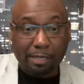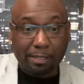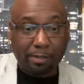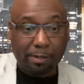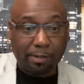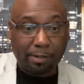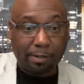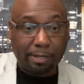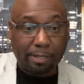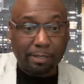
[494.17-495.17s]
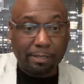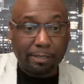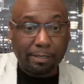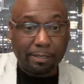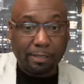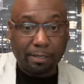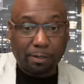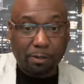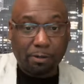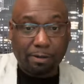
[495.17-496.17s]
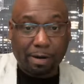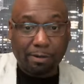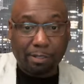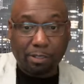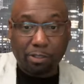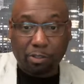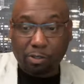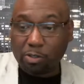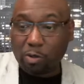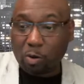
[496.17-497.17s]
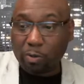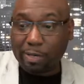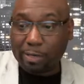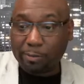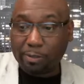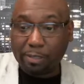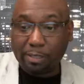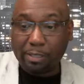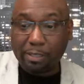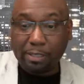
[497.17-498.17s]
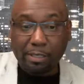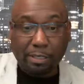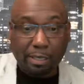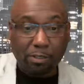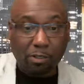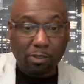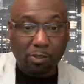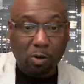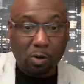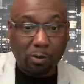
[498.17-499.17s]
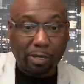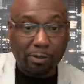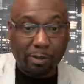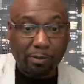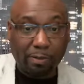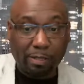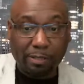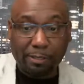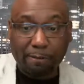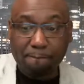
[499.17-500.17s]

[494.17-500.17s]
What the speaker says: I saw it earlier. Coronavirus, can Johnson hold out? Can Johnson hold out on this?